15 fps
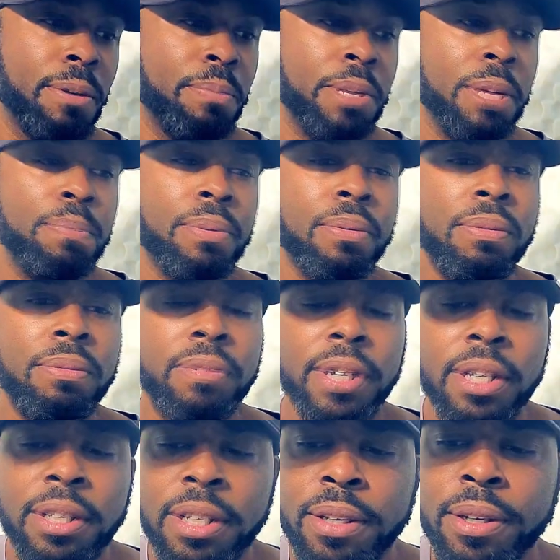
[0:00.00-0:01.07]
people
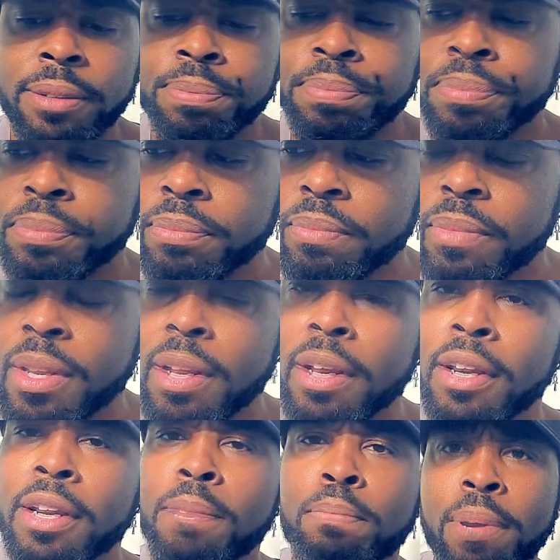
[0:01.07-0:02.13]
really
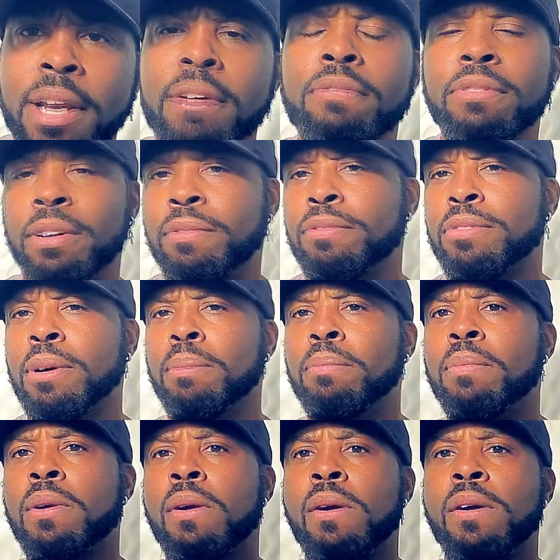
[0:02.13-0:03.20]
can benefit
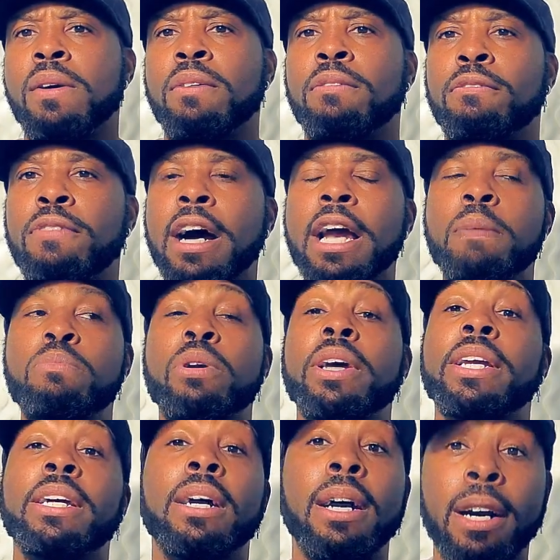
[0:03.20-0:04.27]
from
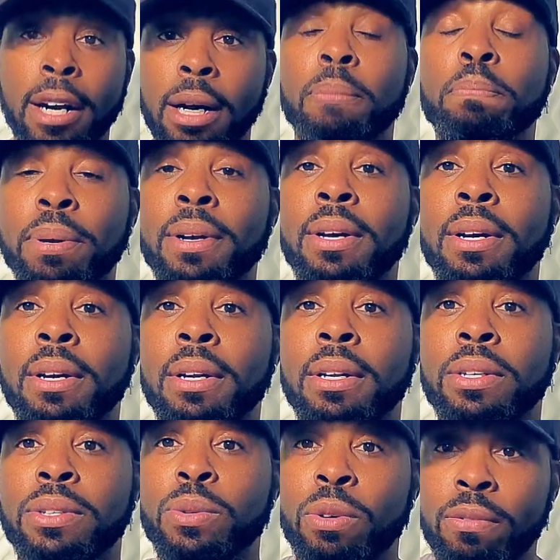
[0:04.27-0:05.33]
vibrating up
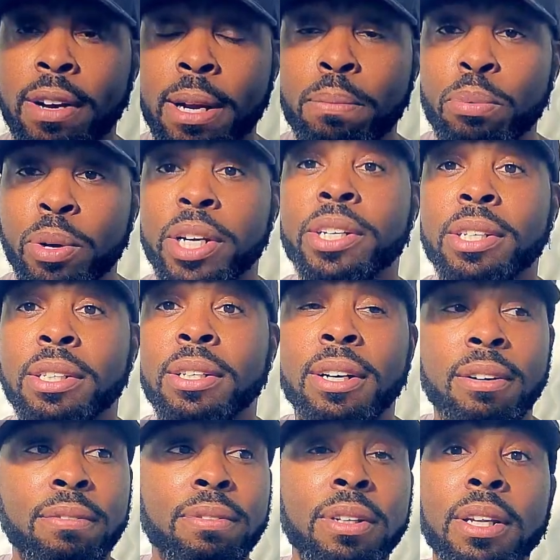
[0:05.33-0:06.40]
to a vibration
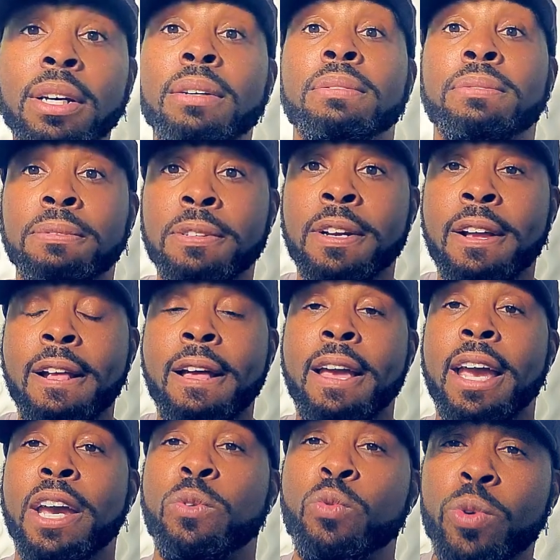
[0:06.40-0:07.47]
of love
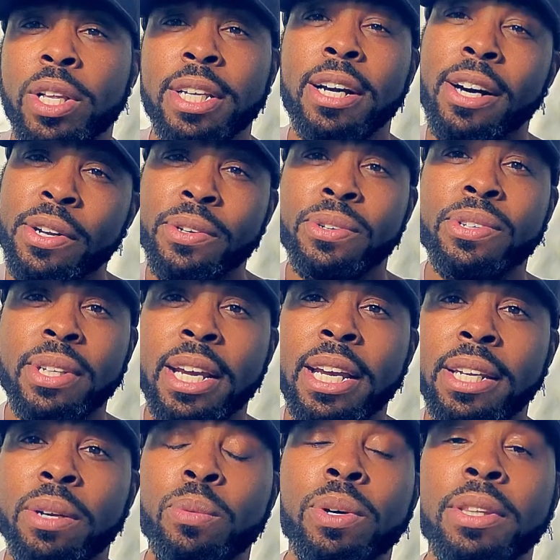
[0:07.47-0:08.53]
and really
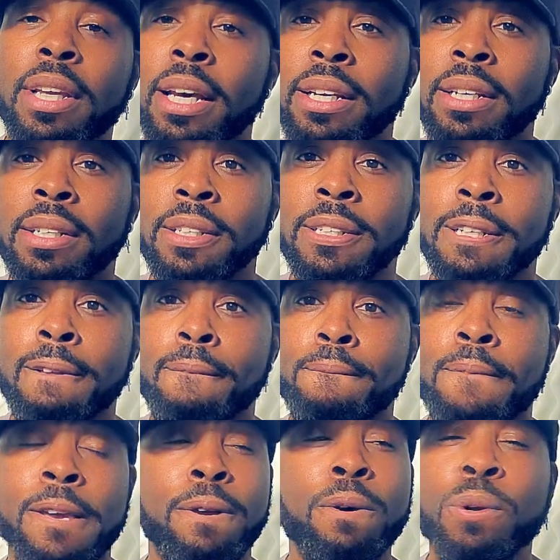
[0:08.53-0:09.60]
understanding what that is.
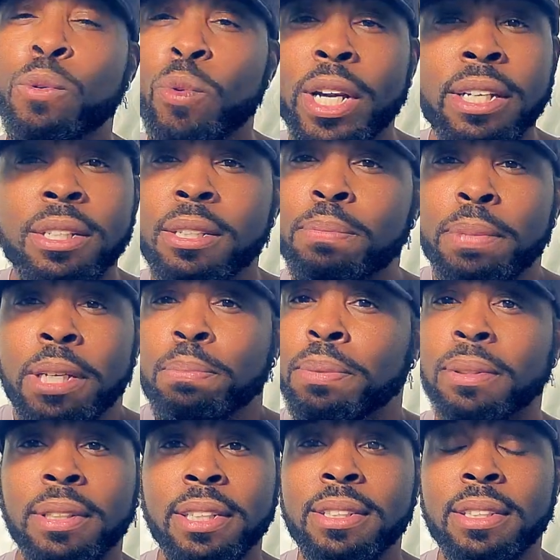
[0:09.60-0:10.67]
You don't erase
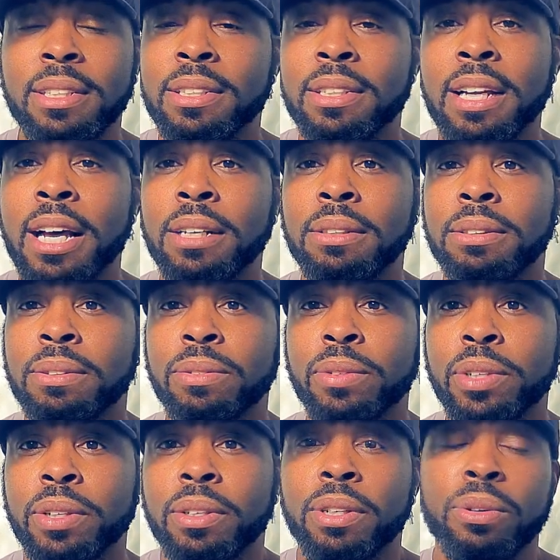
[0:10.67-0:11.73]
people. That's just not
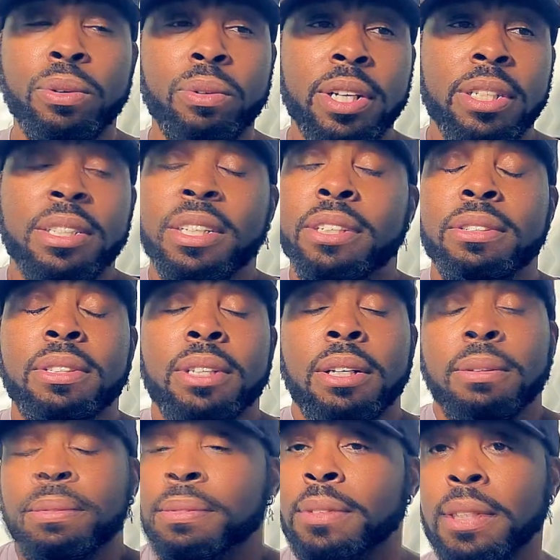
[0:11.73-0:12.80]
real. You're erasing
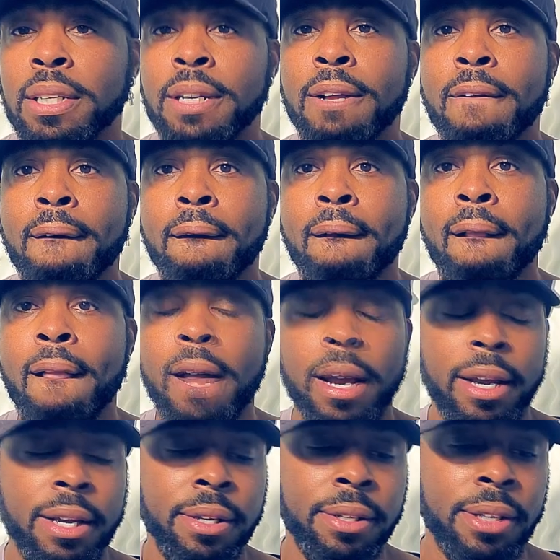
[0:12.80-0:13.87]
yourself.
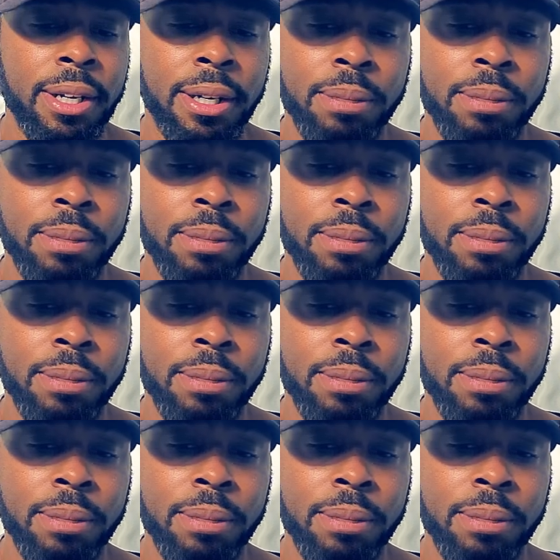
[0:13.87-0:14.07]
And,